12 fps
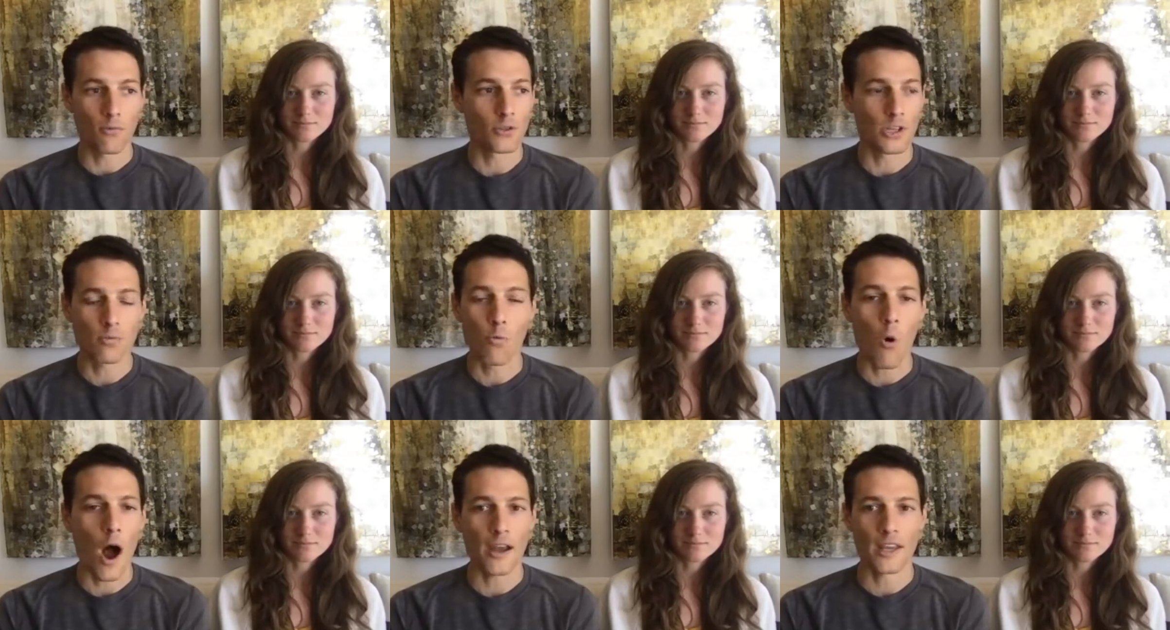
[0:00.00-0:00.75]
Speaker 1: just
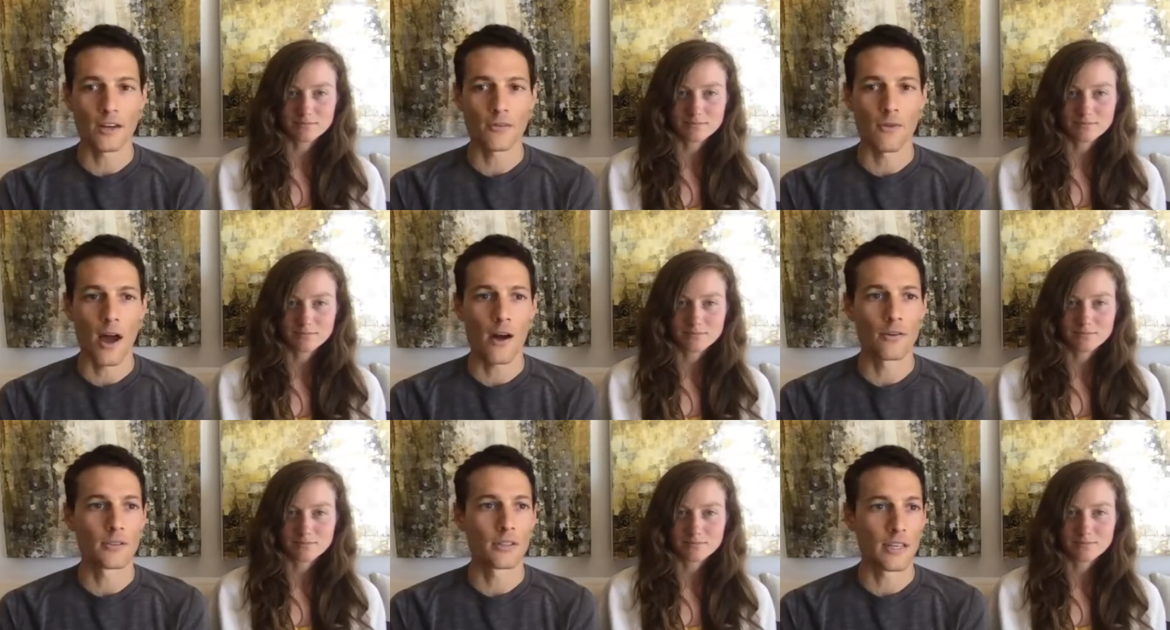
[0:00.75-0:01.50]
walking
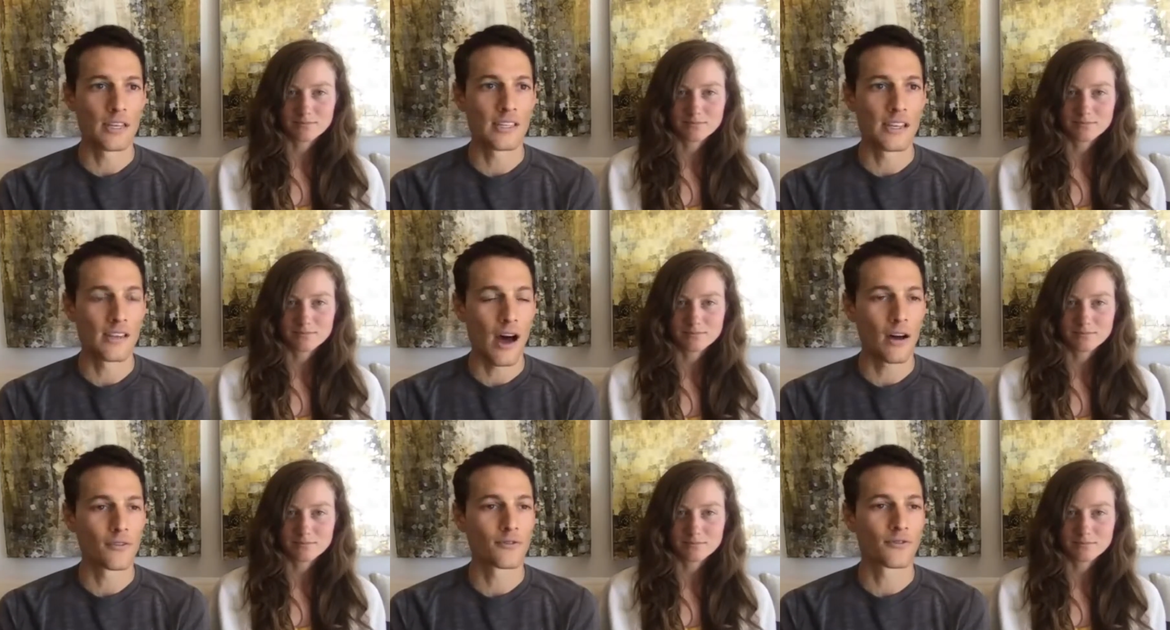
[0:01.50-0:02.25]
around is
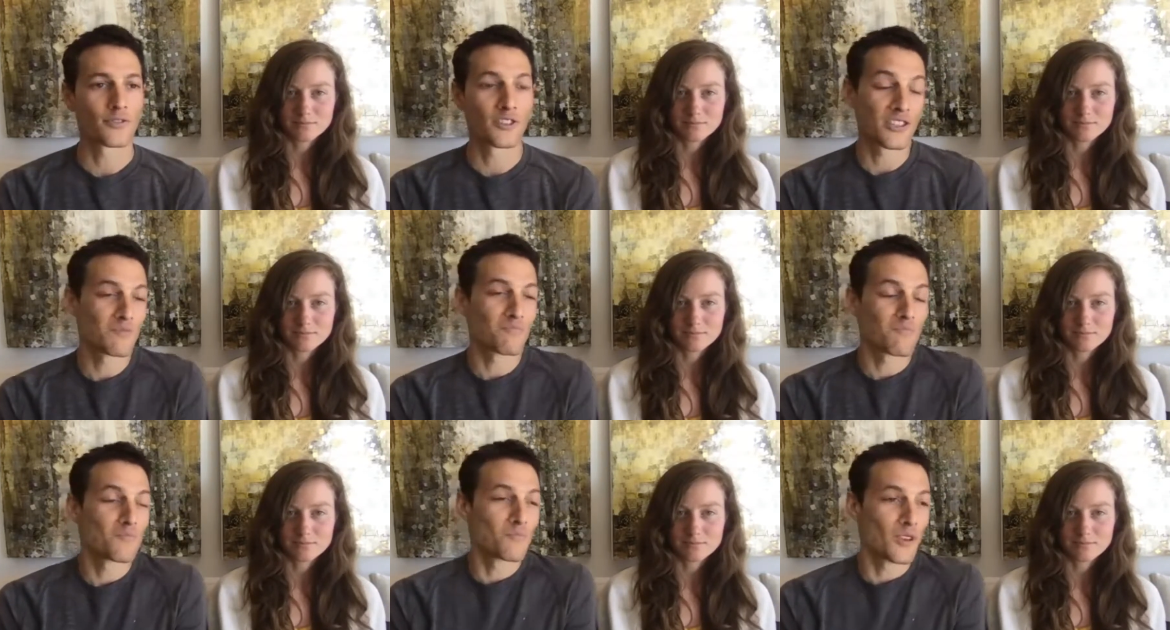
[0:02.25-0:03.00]
enough, just,
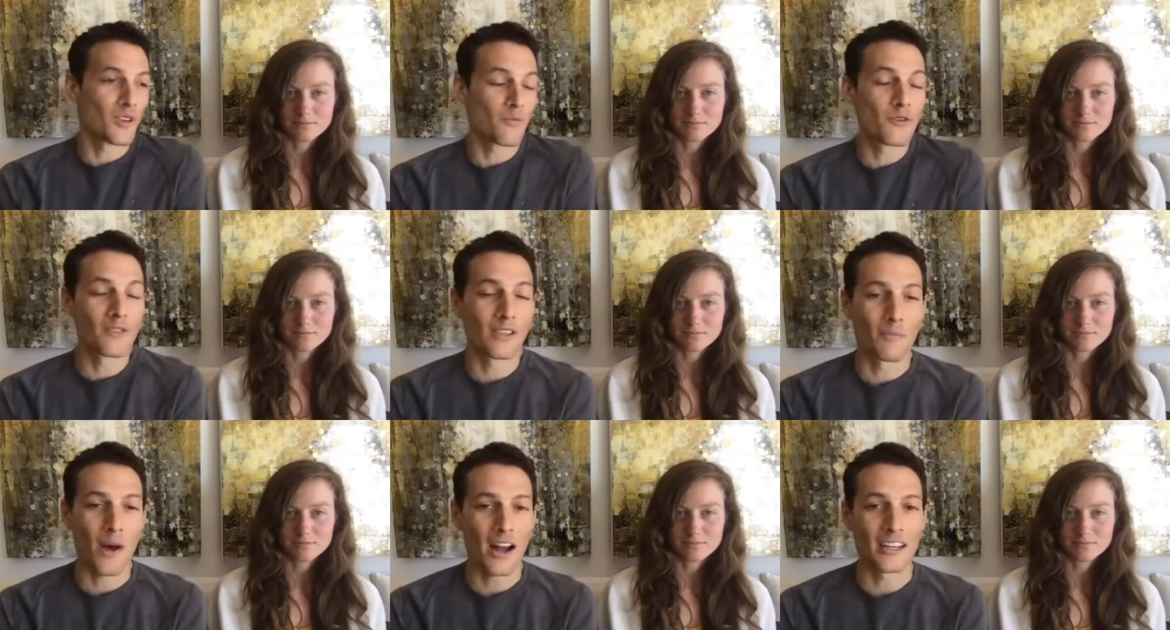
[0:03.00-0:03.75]
you know, moving the
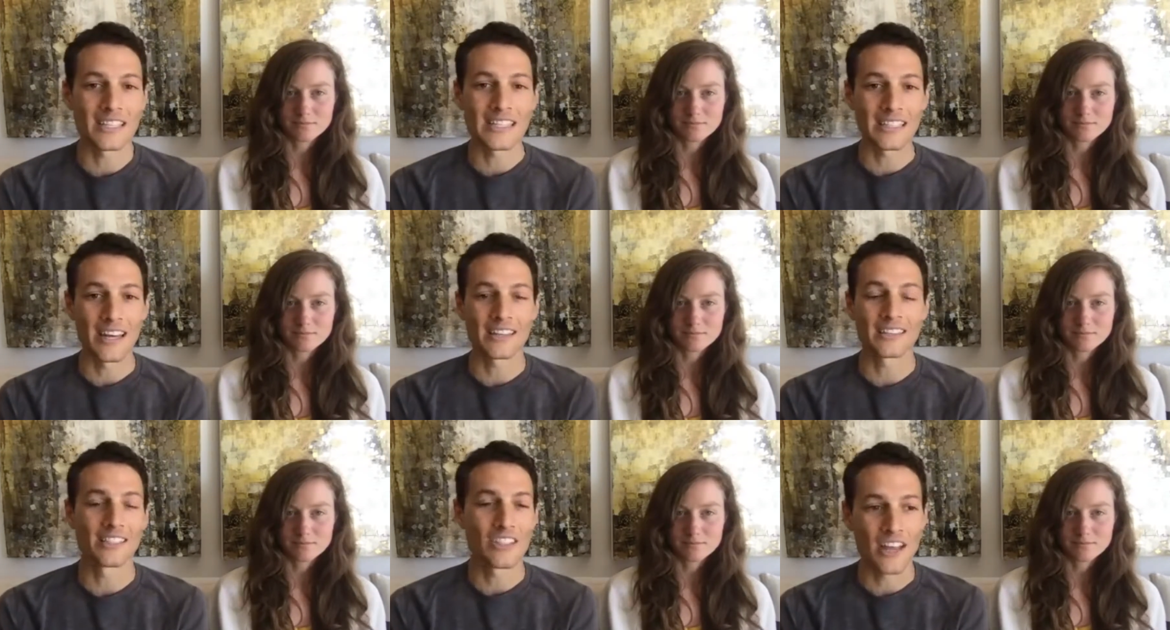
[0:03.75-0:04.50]
body slightly,
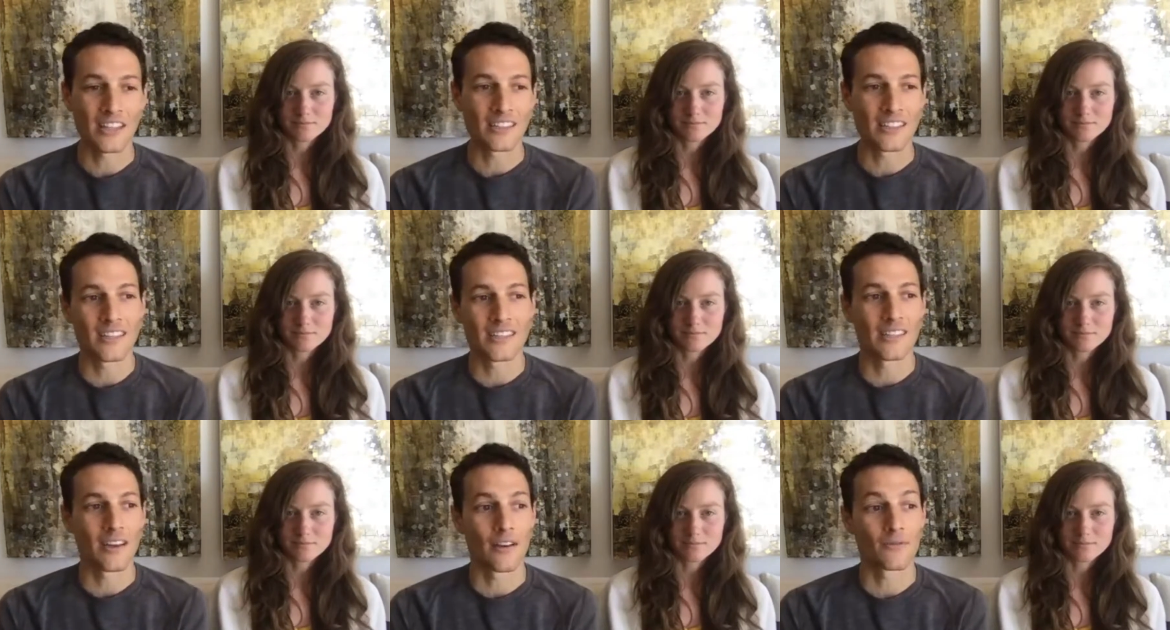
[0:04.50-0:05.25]
gently is
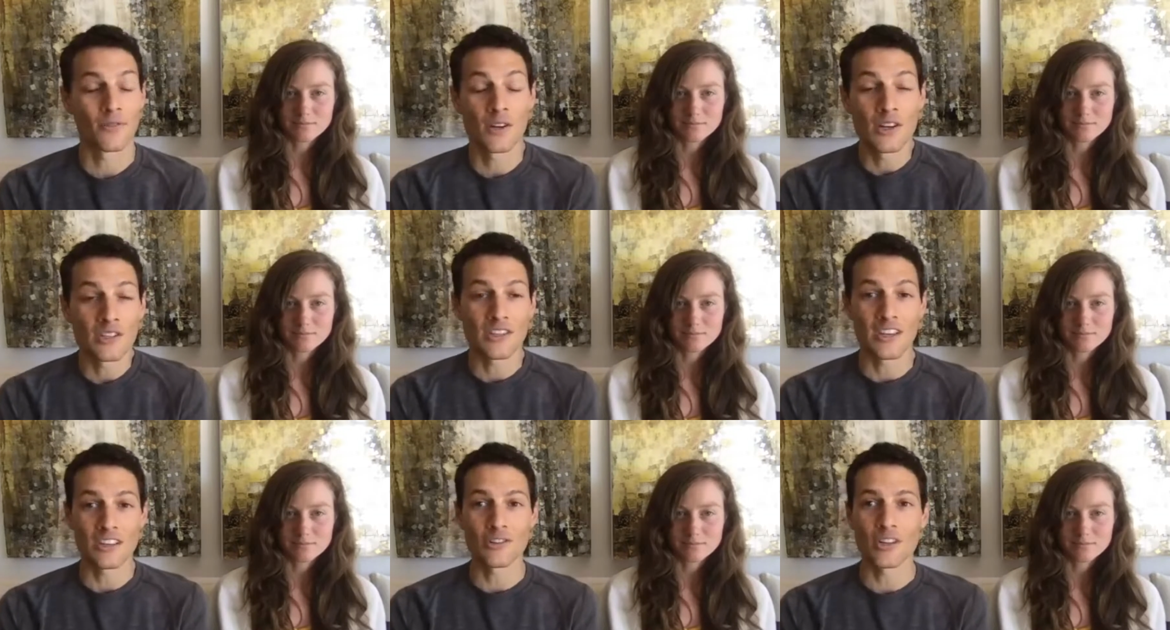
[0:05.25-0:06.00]
enough to
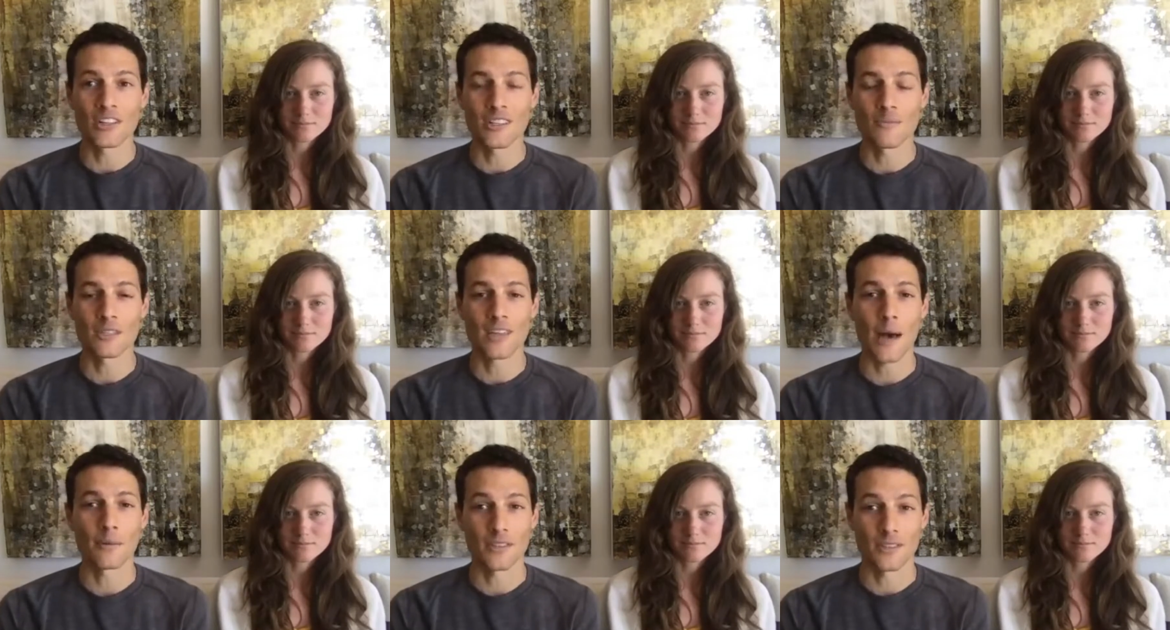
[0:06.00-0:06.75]
increase the
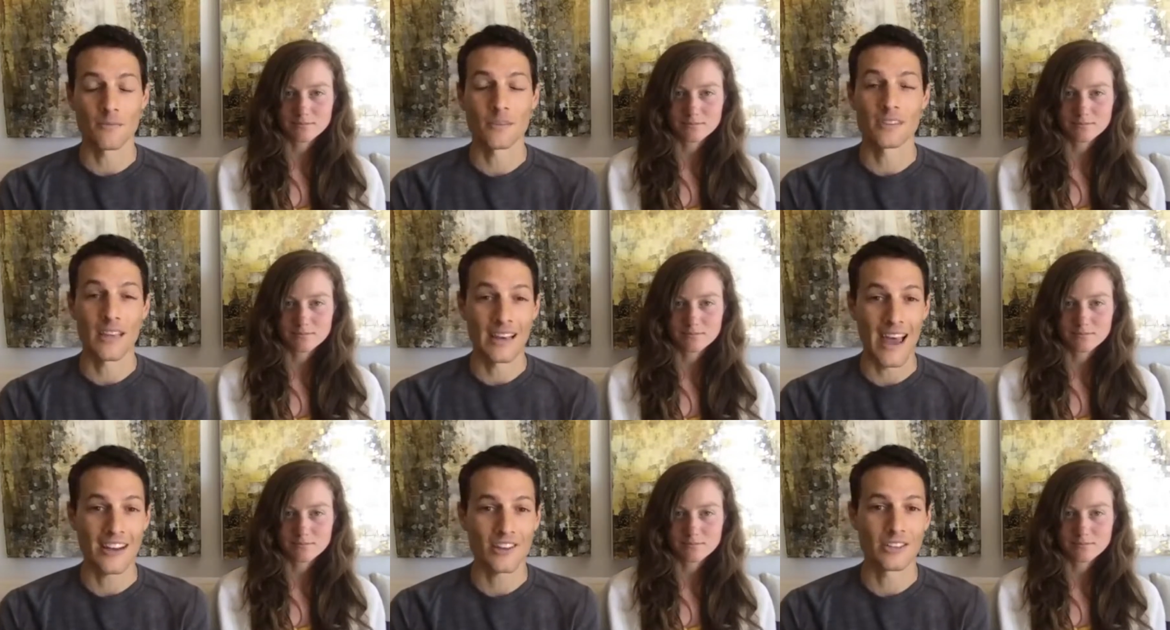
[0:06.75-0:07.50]
metabolism and
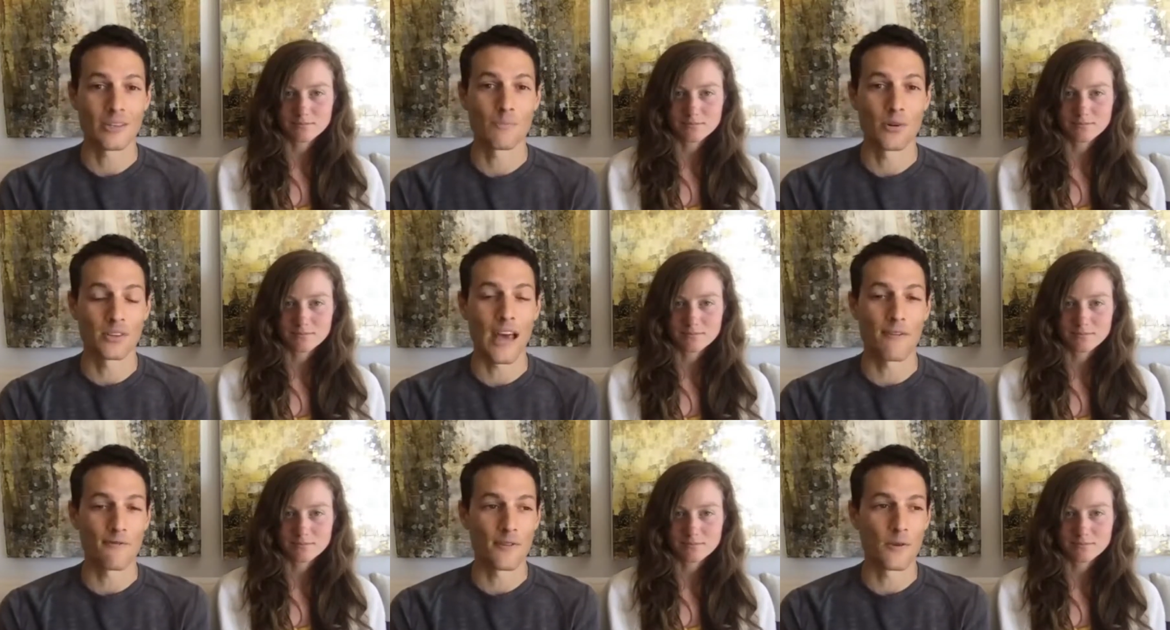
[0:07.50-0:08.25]
actually put that
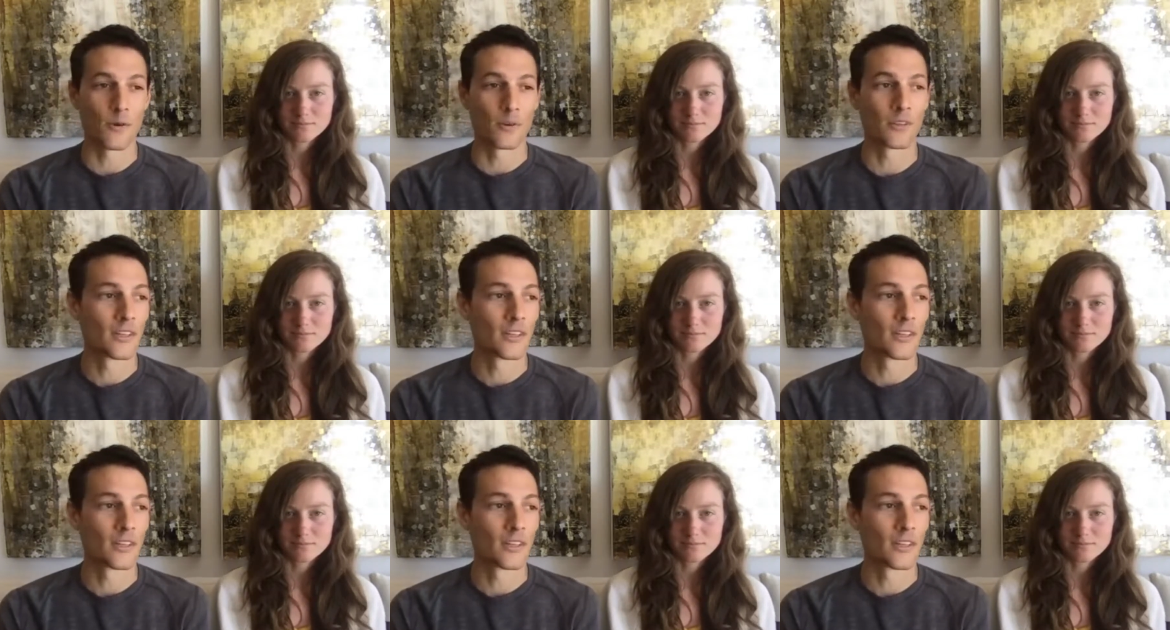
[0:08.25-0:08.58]
fuel